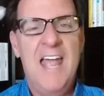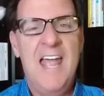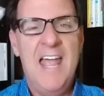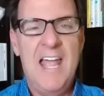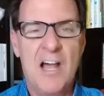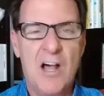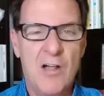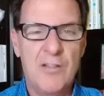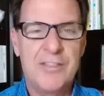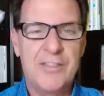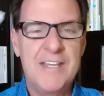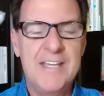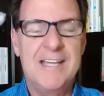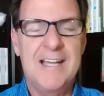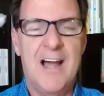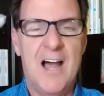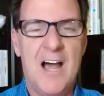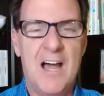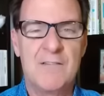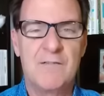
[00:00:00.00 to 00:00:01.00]
healthy
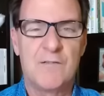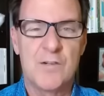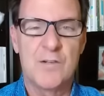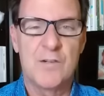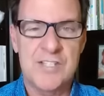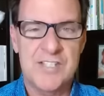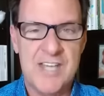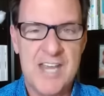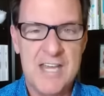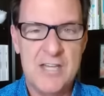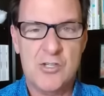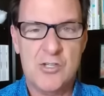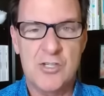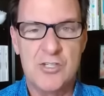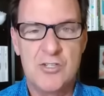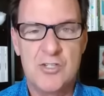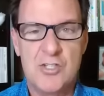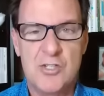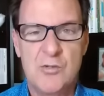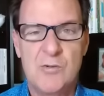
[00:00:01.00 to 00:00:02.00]

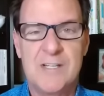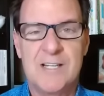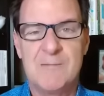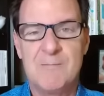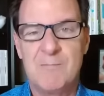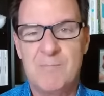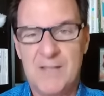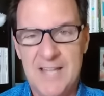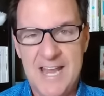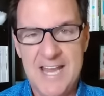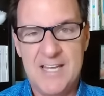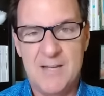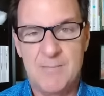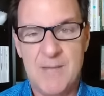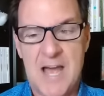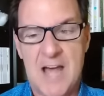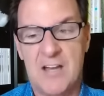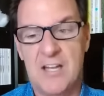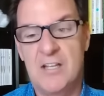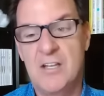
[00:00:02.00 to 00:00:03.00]
conversation to complain
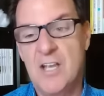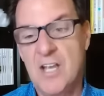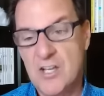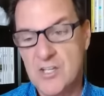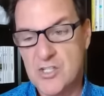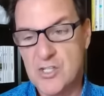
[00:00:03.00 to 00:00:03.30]
about it.